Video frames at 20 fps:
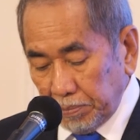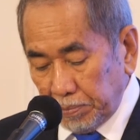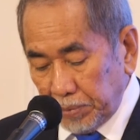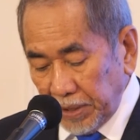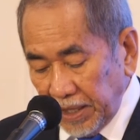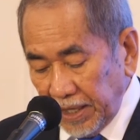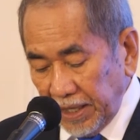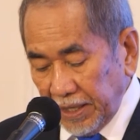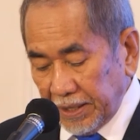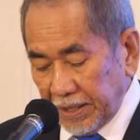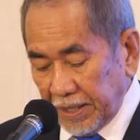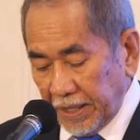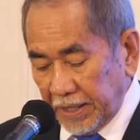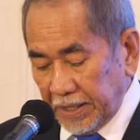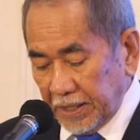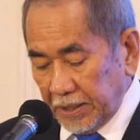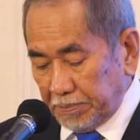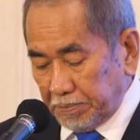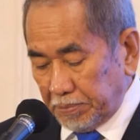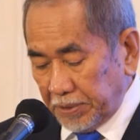billion
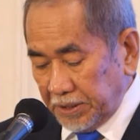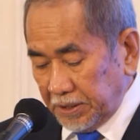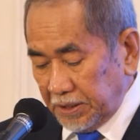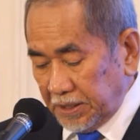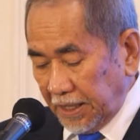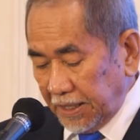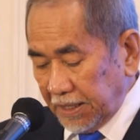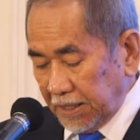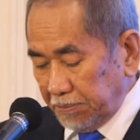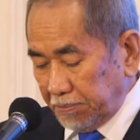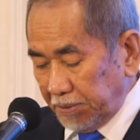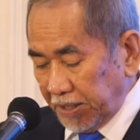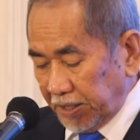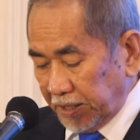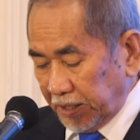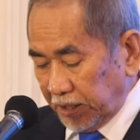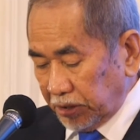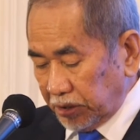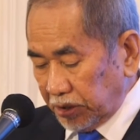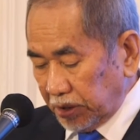under Pranjana
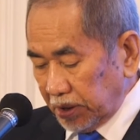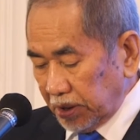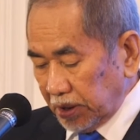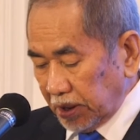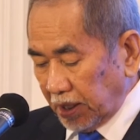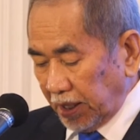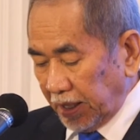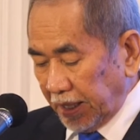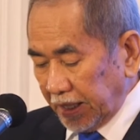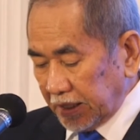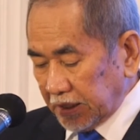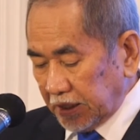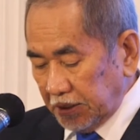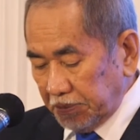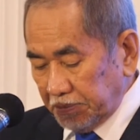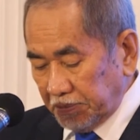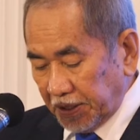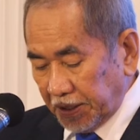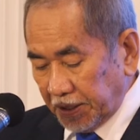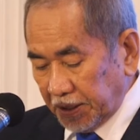package.
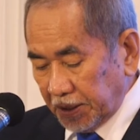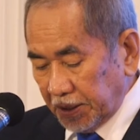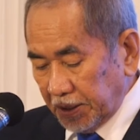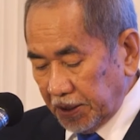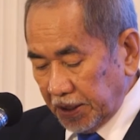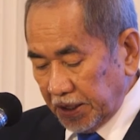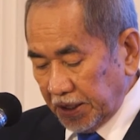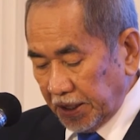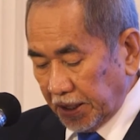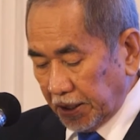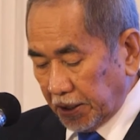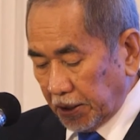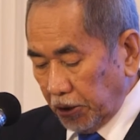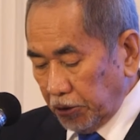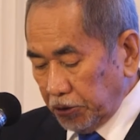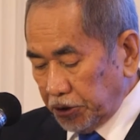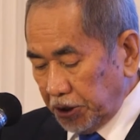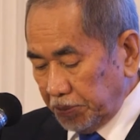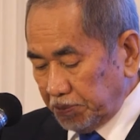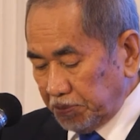Collectively, the
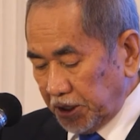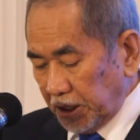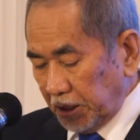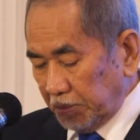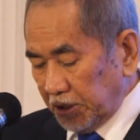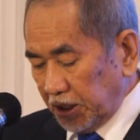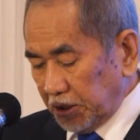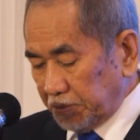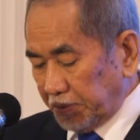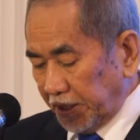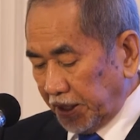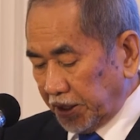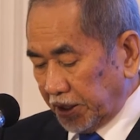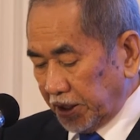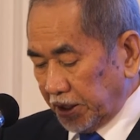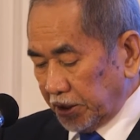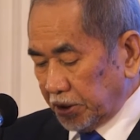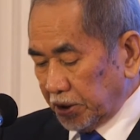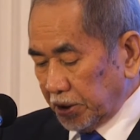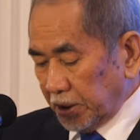inclusive stimulus
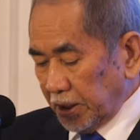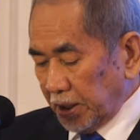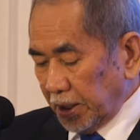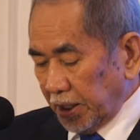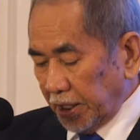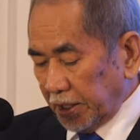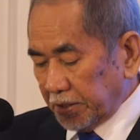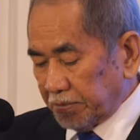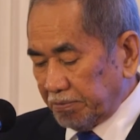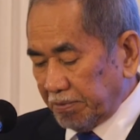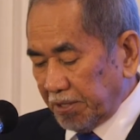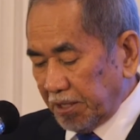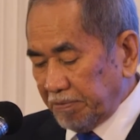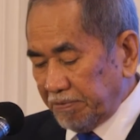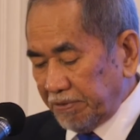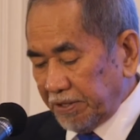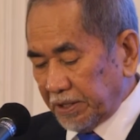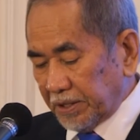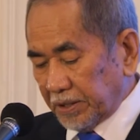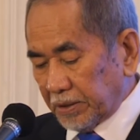package has
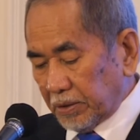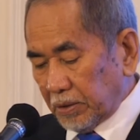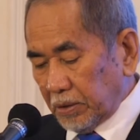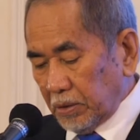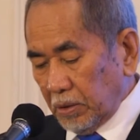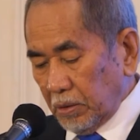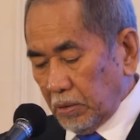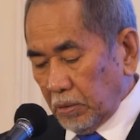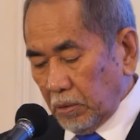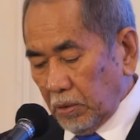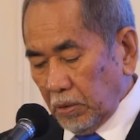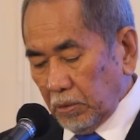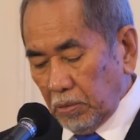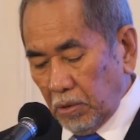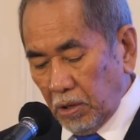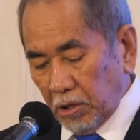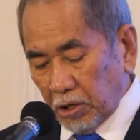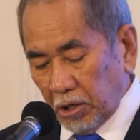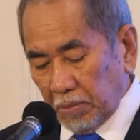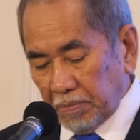benefited all
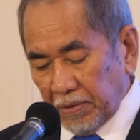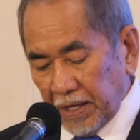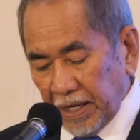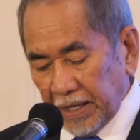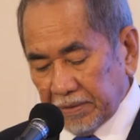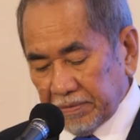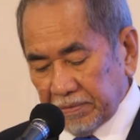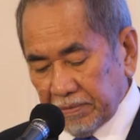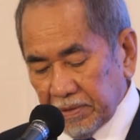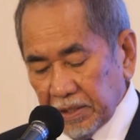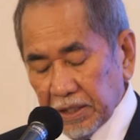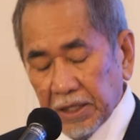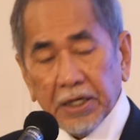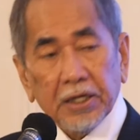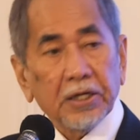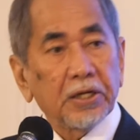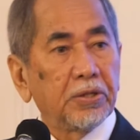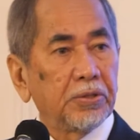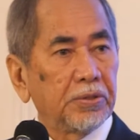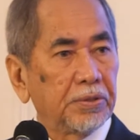walks of life,
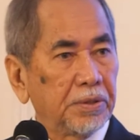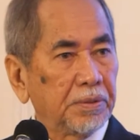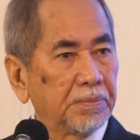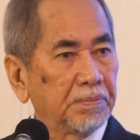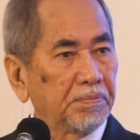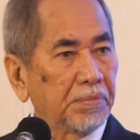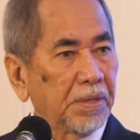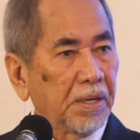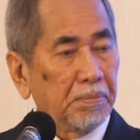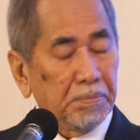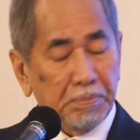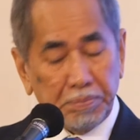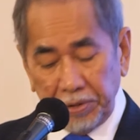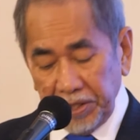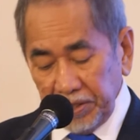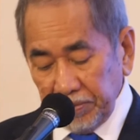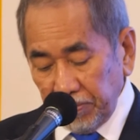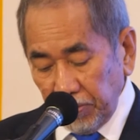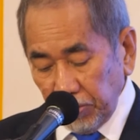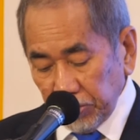include
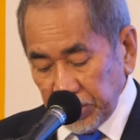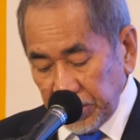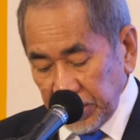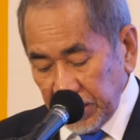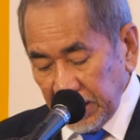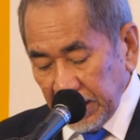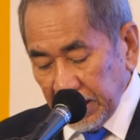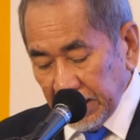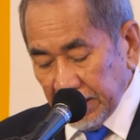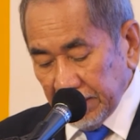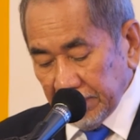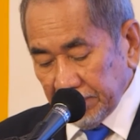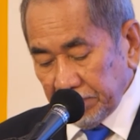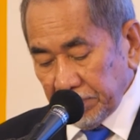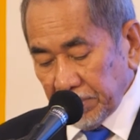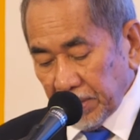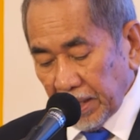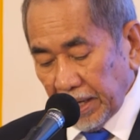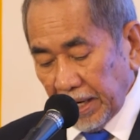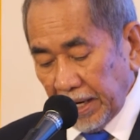B40,
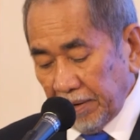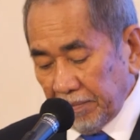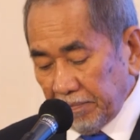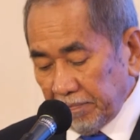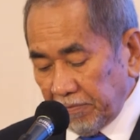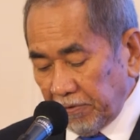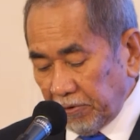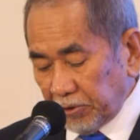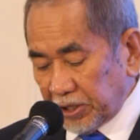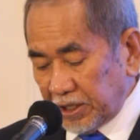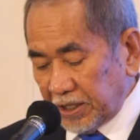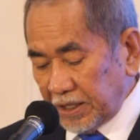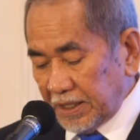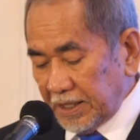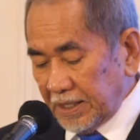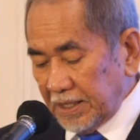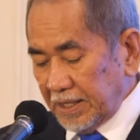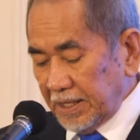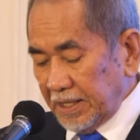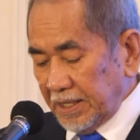
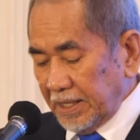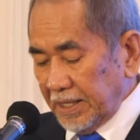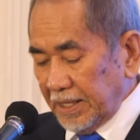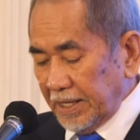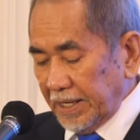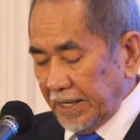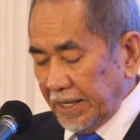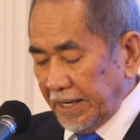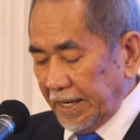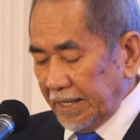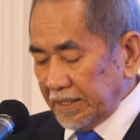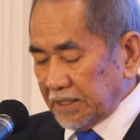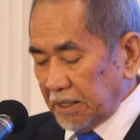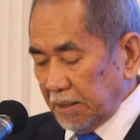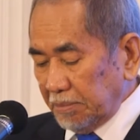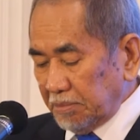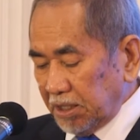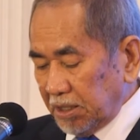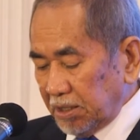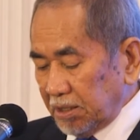M40,
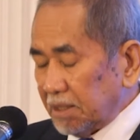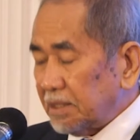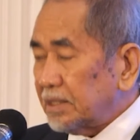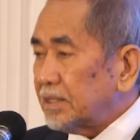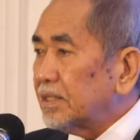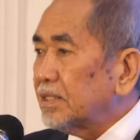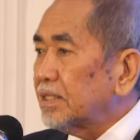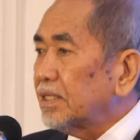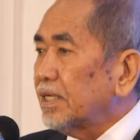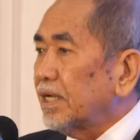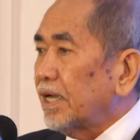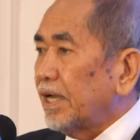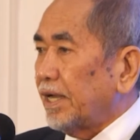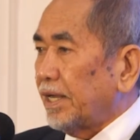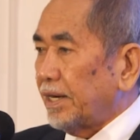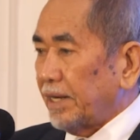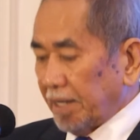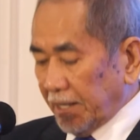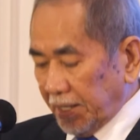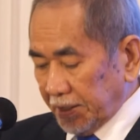SMEs,
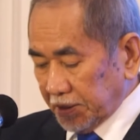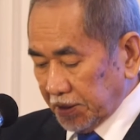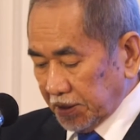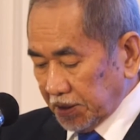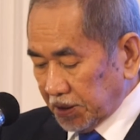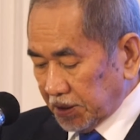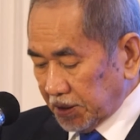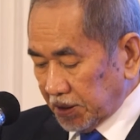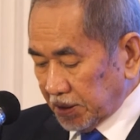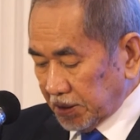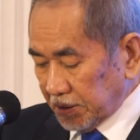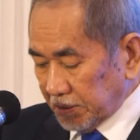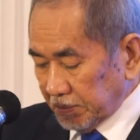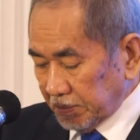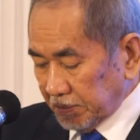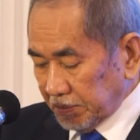and others.